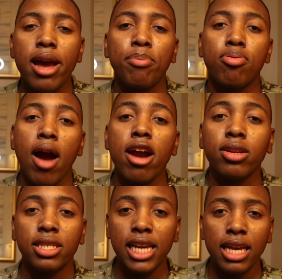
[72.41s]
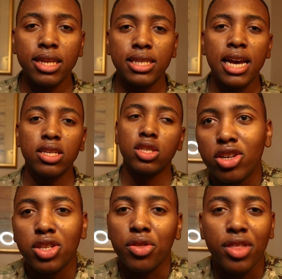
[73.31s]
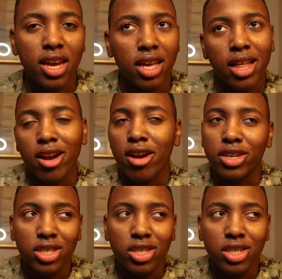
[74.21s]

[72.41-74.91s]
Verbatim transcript: right? Prior to taking the test, you're still thinking like, all right,